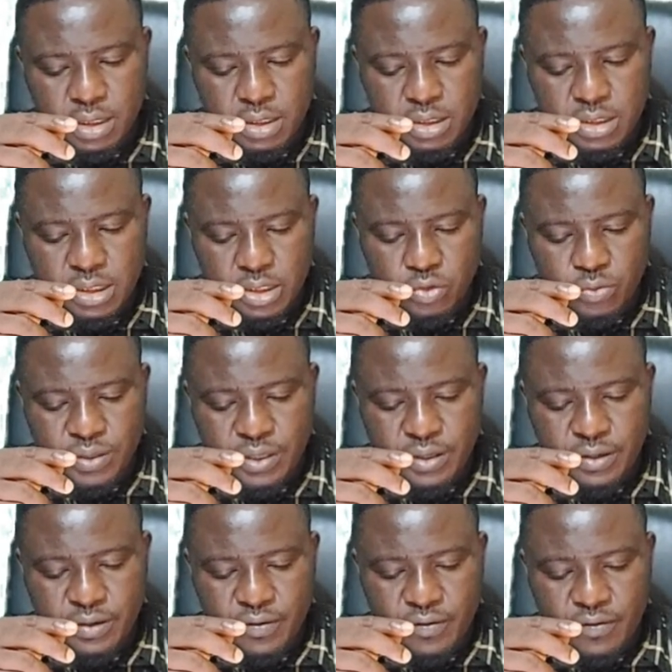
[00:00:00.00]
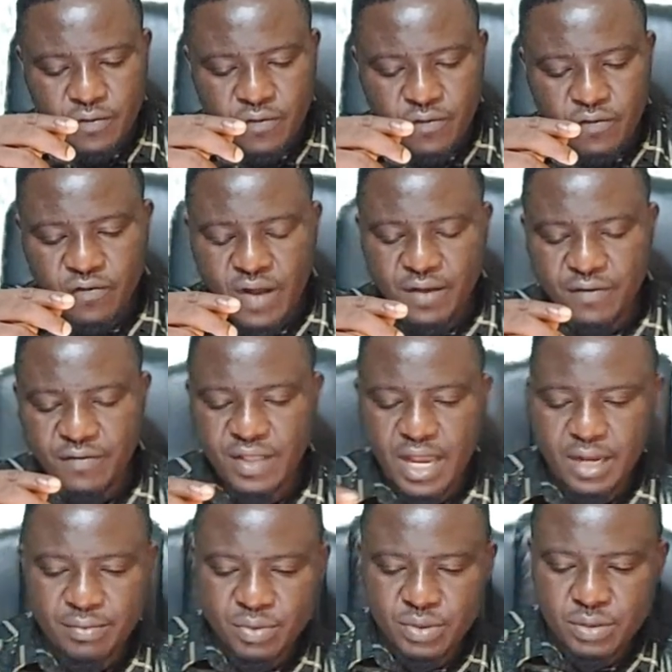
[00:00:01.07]
is said to be 5
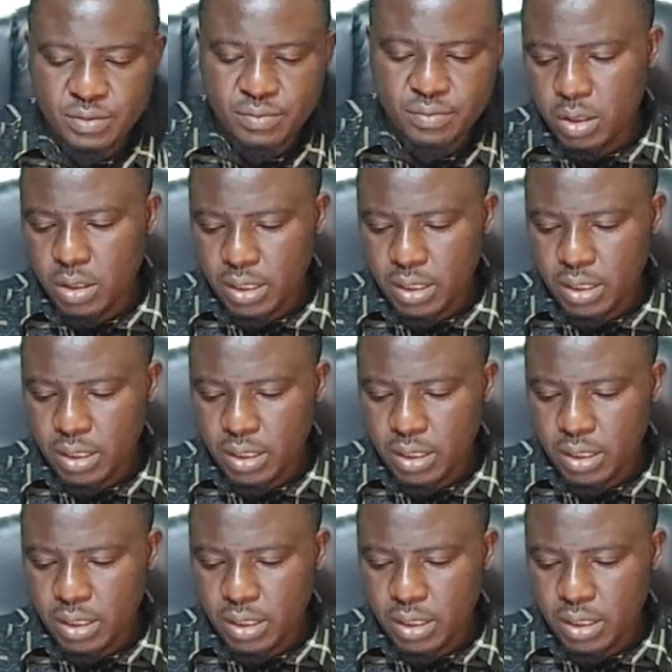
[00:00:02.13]
times.